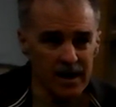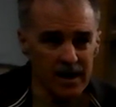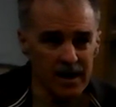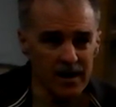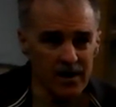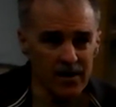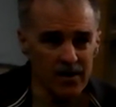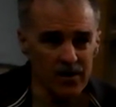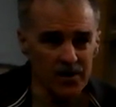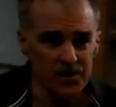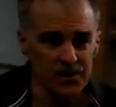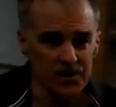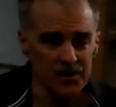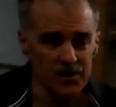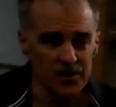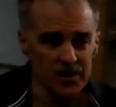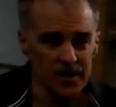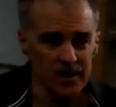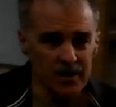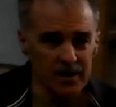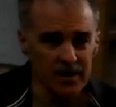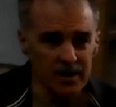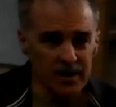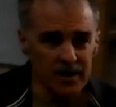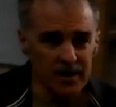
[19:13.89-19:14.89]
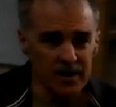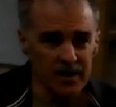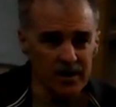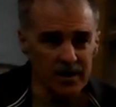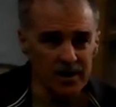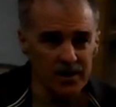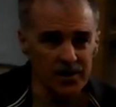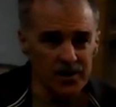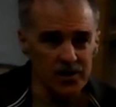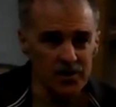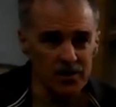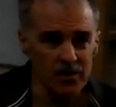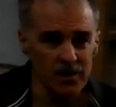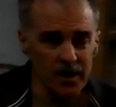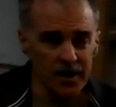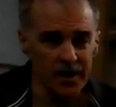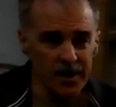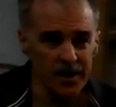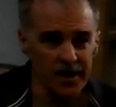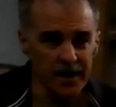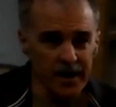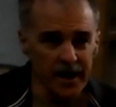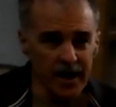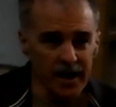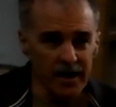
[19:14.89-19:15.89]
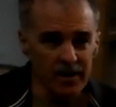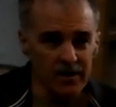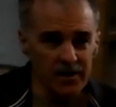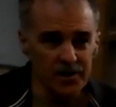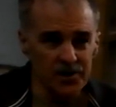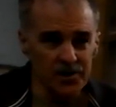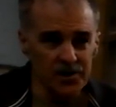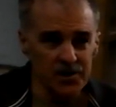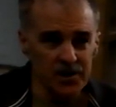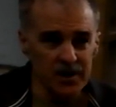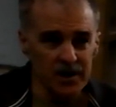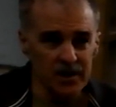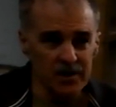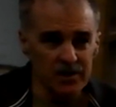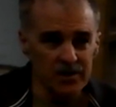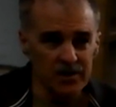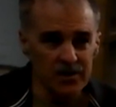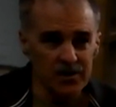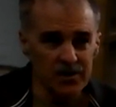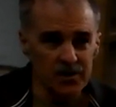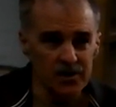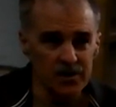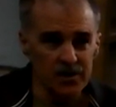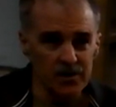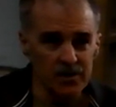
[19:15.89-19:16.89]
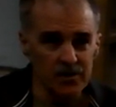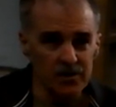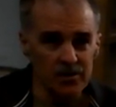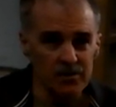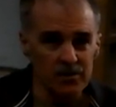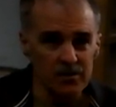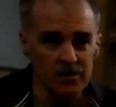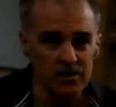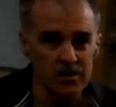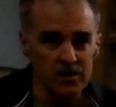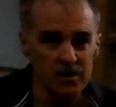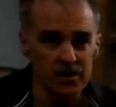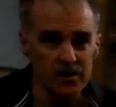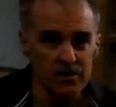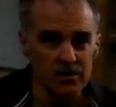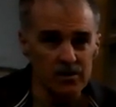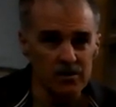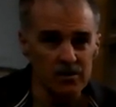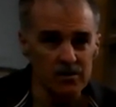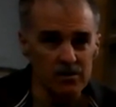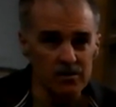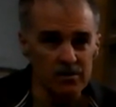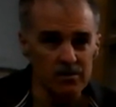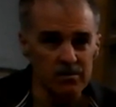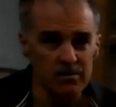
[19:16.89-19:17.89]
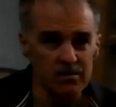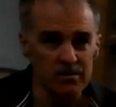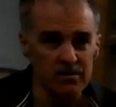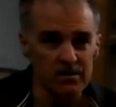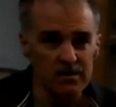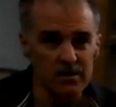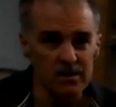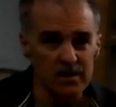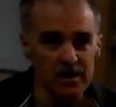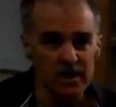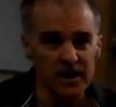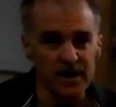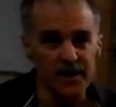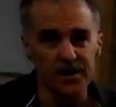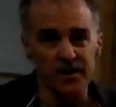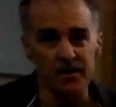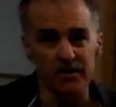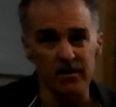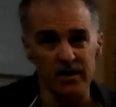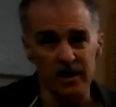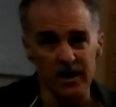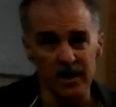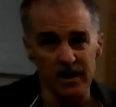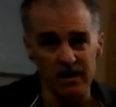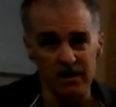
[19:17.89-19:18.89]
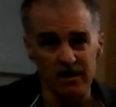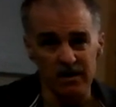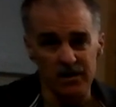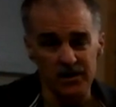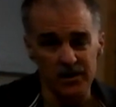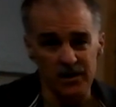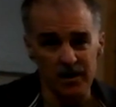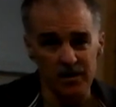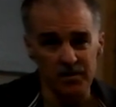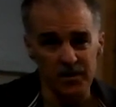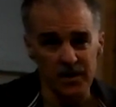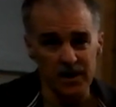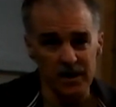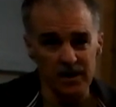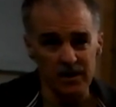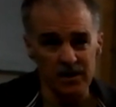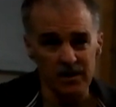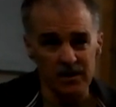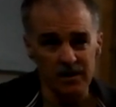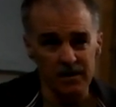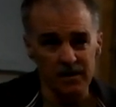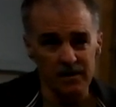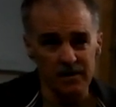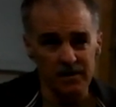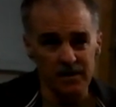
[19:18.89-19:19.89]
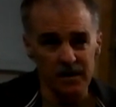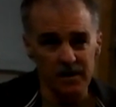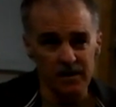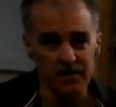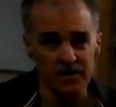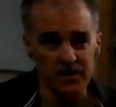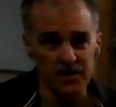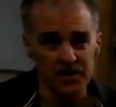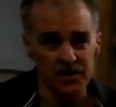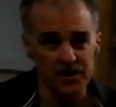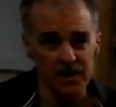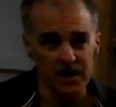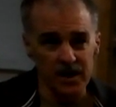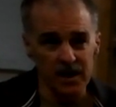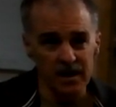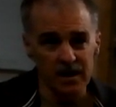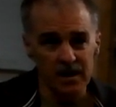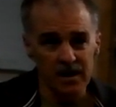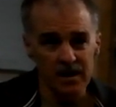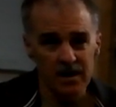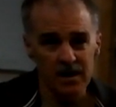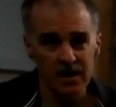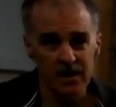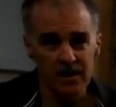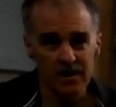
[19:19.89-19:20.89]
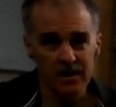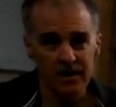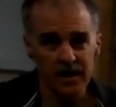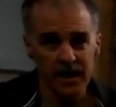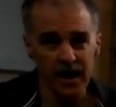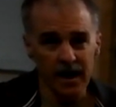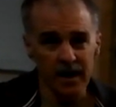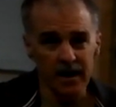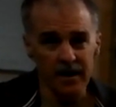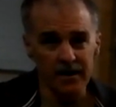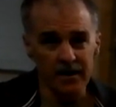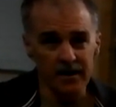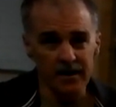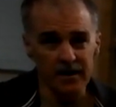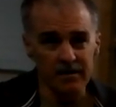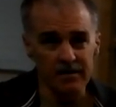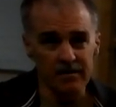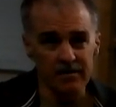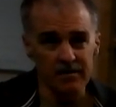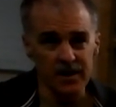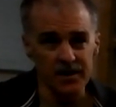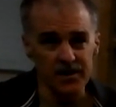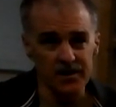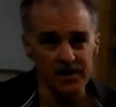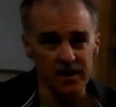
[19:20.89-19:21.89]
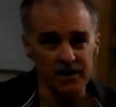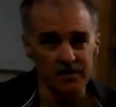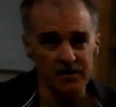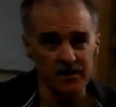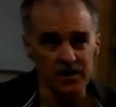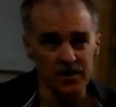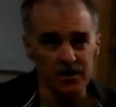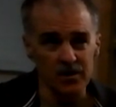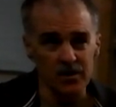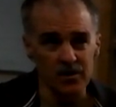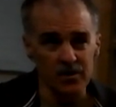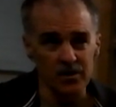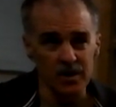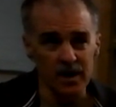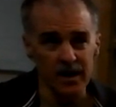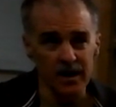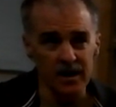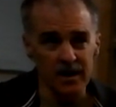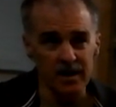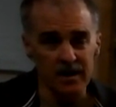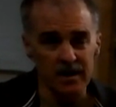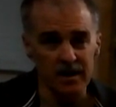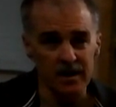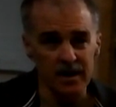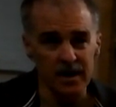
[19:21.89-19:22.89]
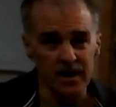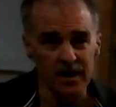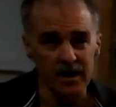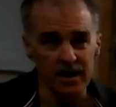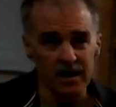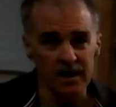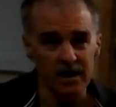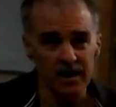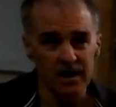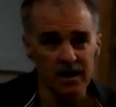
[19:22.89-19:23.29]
also, you can draw an analogy to littering or something. If you say Canada doesn't have to do anything,